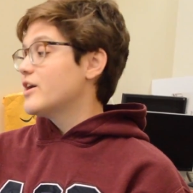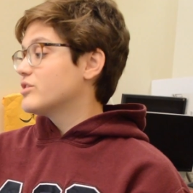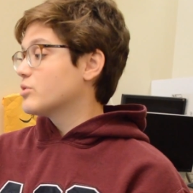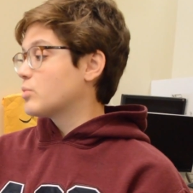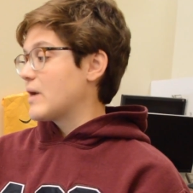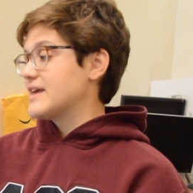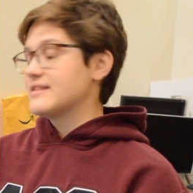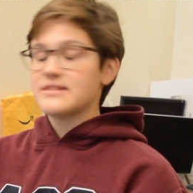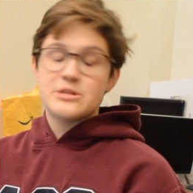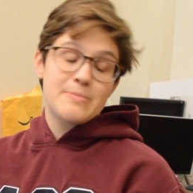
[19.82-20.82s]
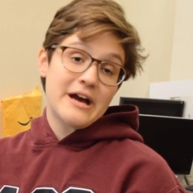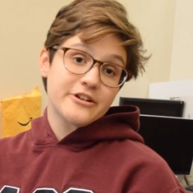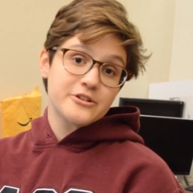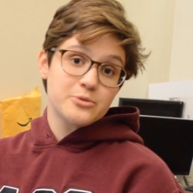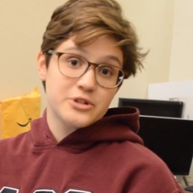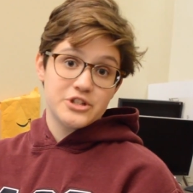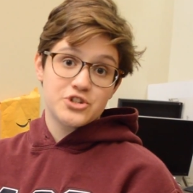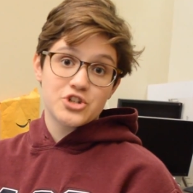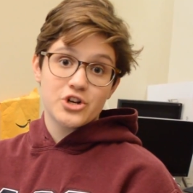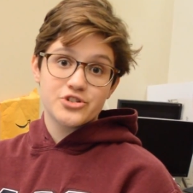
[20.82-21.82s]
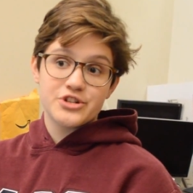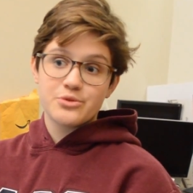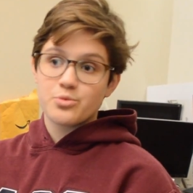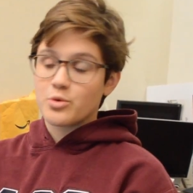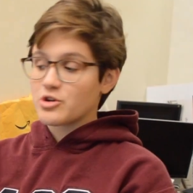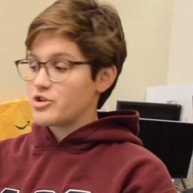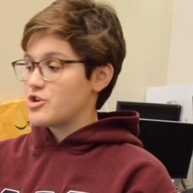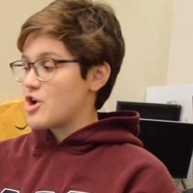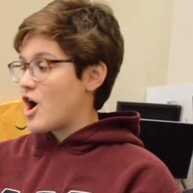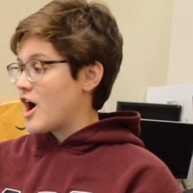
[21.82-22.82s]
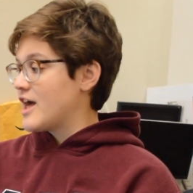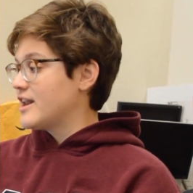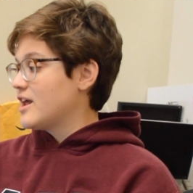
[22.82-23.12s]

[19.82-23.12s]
the way that these batteries were discharging were not